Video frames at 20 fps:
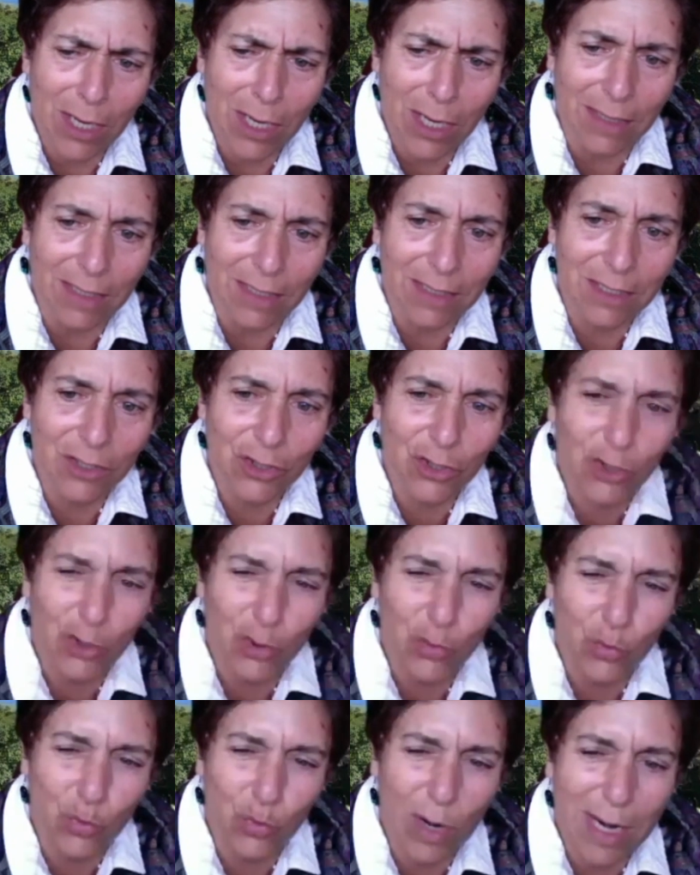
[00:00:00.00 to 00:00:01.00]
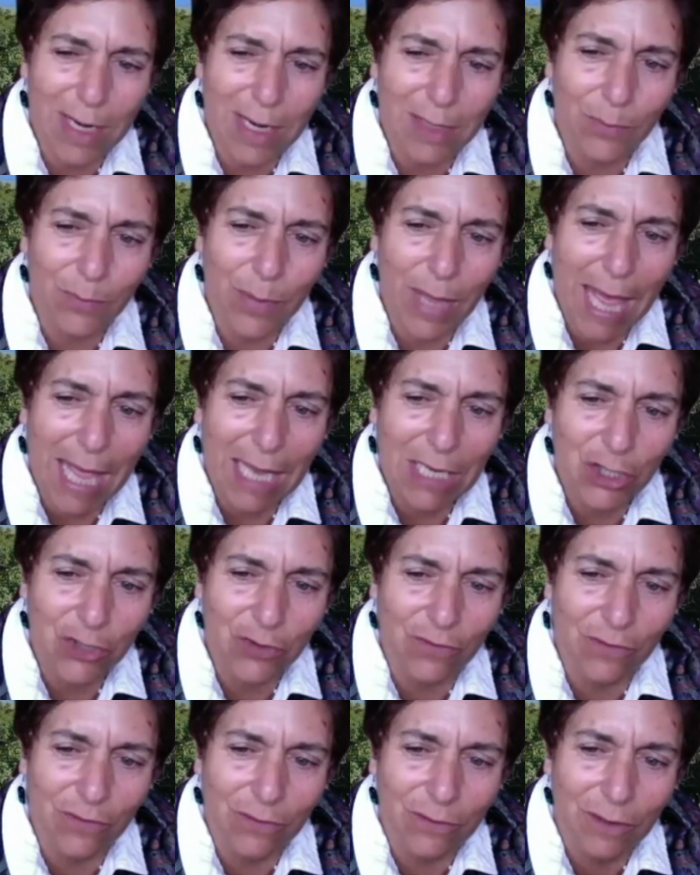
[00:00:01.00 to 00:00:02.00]
this is a great batch of
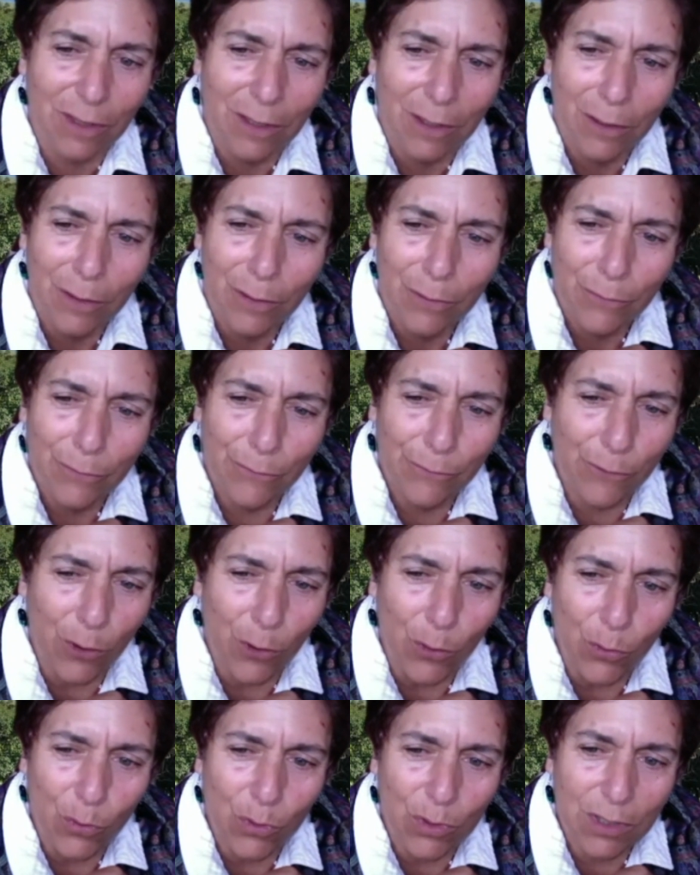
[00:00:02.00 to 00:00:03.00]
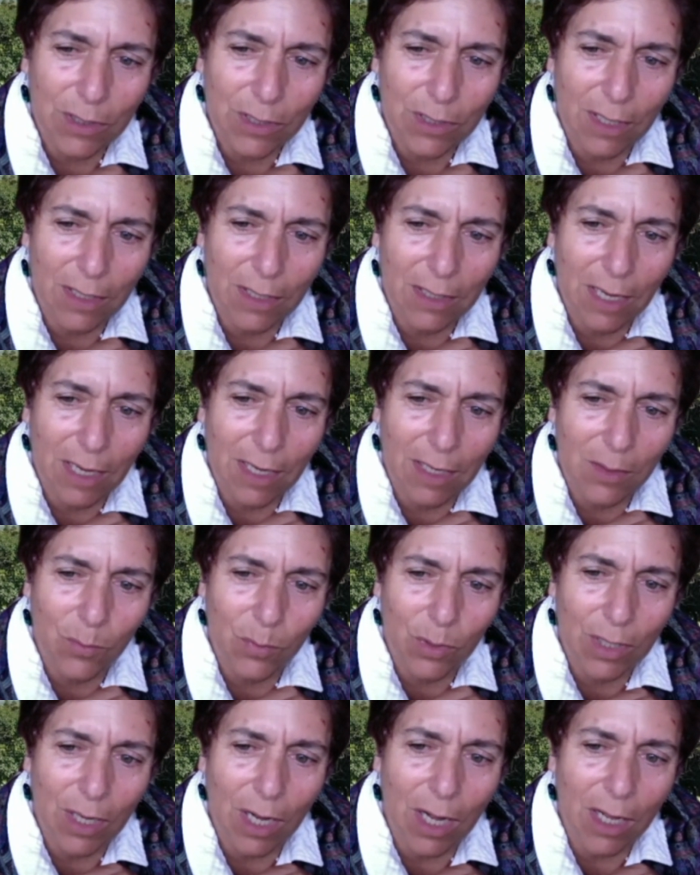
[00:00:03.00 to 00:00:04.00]
folks. And I'd be
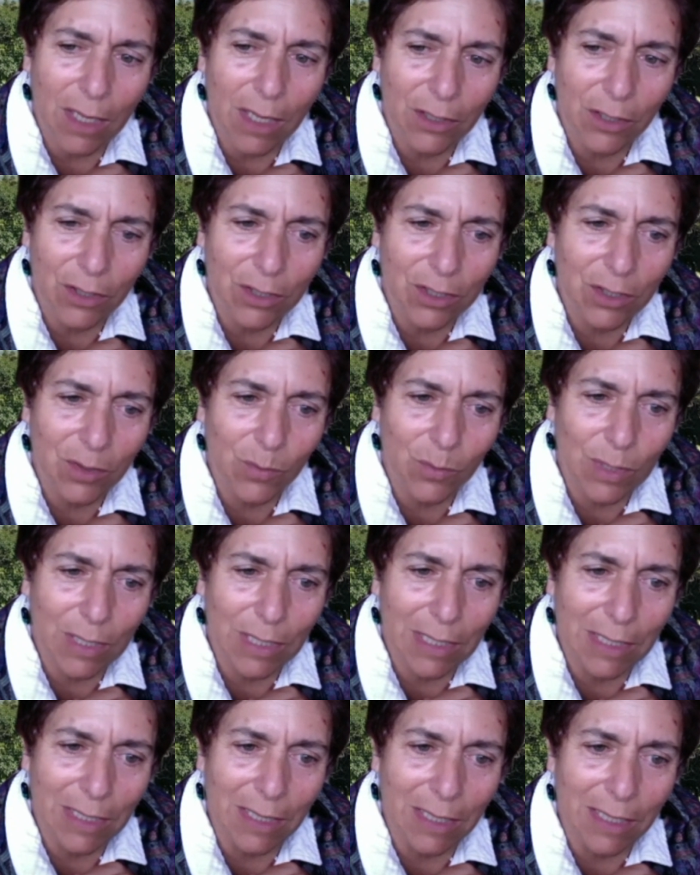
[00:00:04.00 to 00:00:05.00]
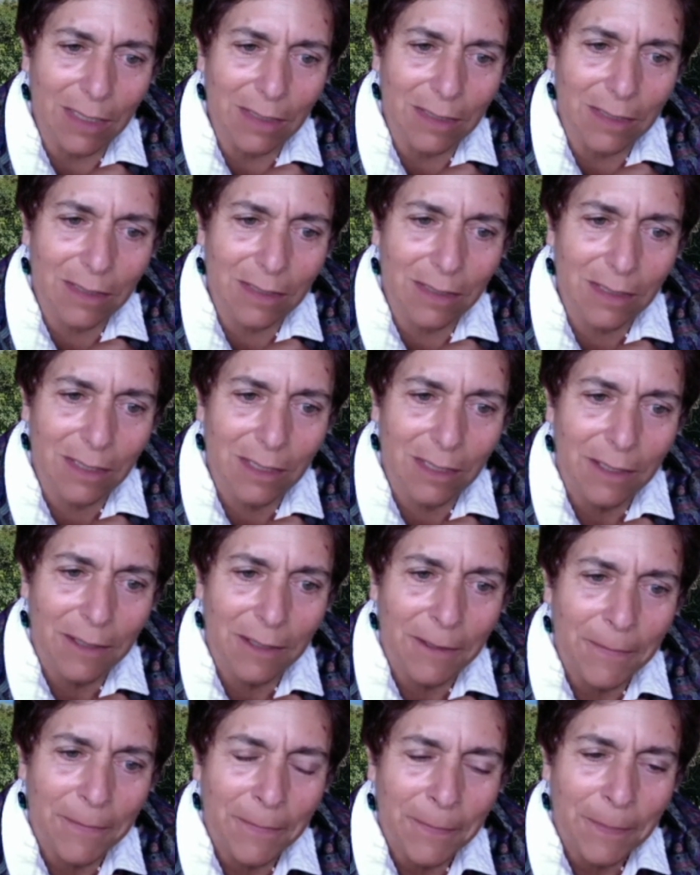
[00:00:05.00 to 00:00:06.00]
honored to be in
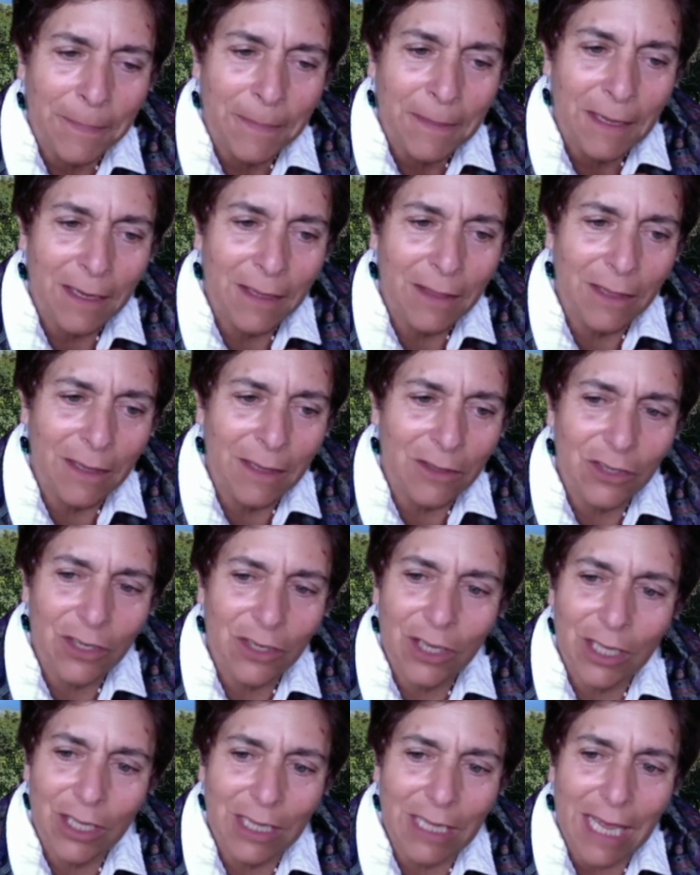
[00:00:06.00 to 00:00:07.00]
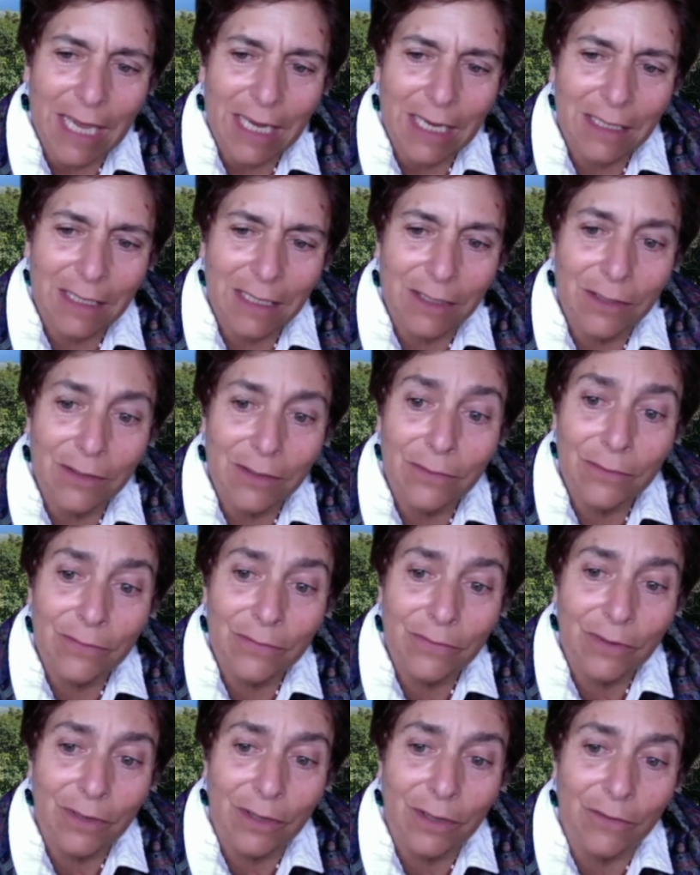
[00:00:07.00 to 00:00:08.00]
this collective
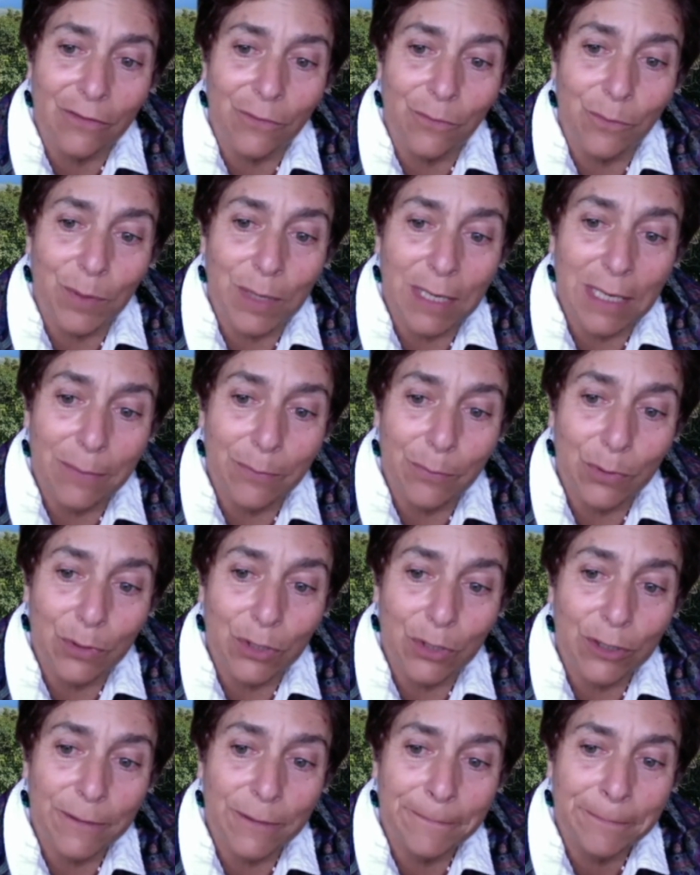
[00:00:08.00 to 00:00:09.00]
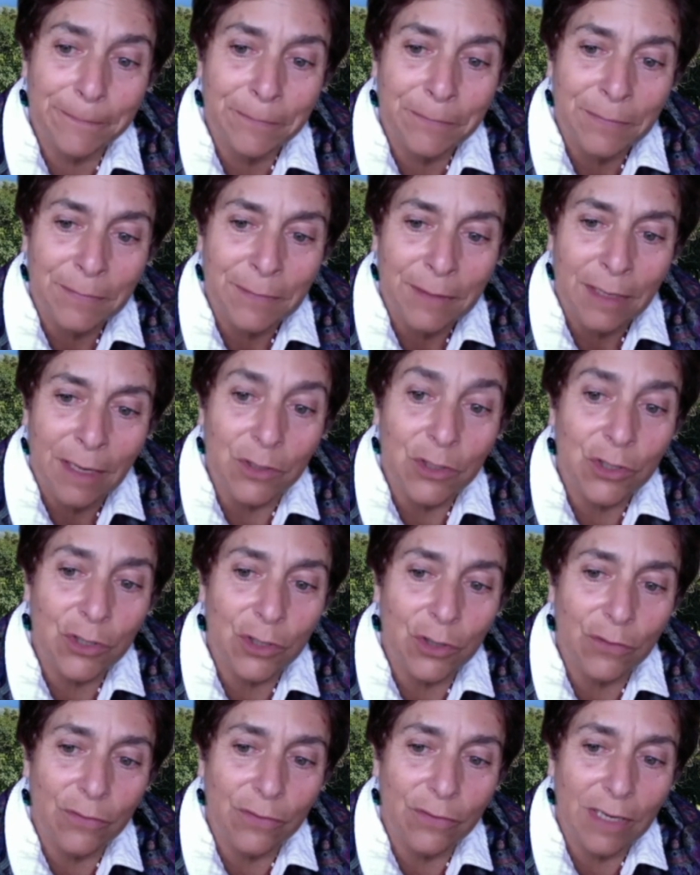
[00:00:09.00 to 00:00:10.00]
of people
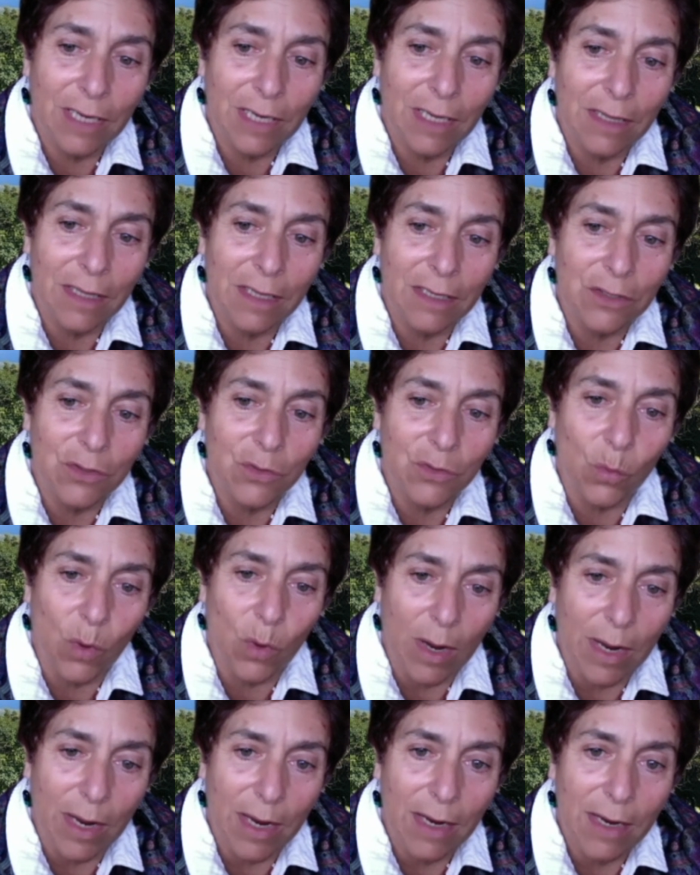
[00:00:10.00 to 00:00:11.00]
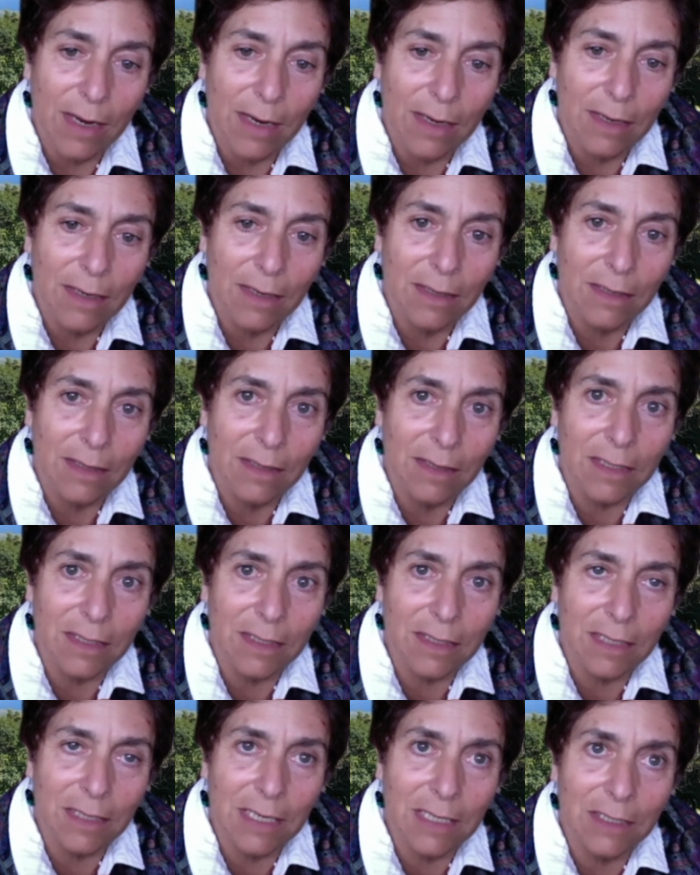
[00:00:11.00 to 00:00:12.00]
serving in this way. This
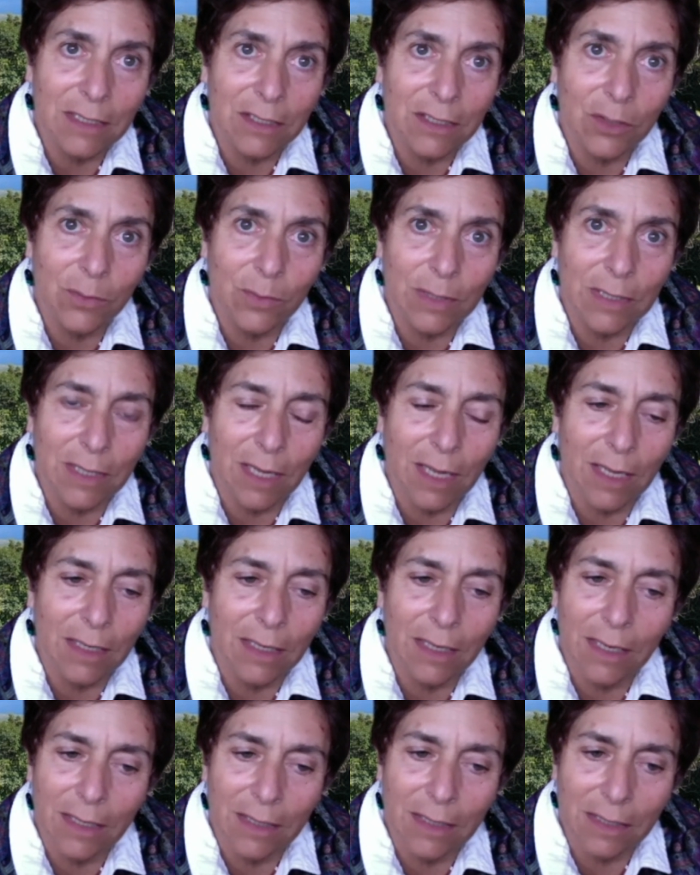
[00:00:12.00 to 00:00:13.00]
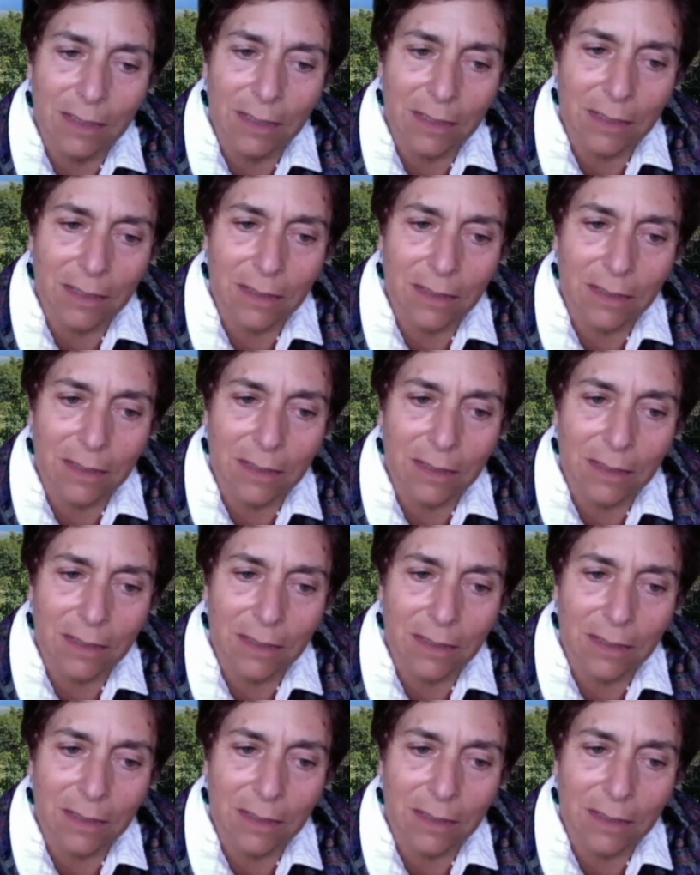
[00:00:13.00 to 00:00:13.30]
needs to be done. And this is